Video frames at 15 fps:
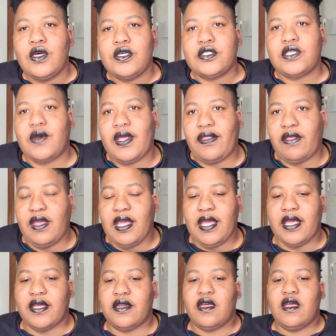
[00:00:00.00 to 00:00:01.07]
So in the
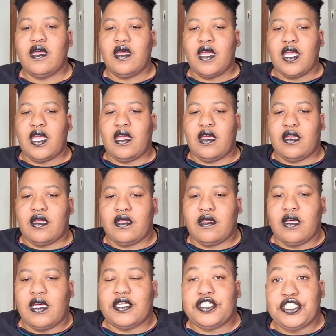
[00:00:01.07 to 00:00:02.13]

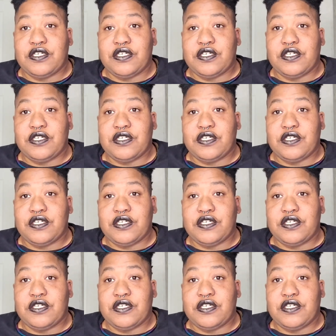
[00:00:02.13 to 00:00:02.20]
end,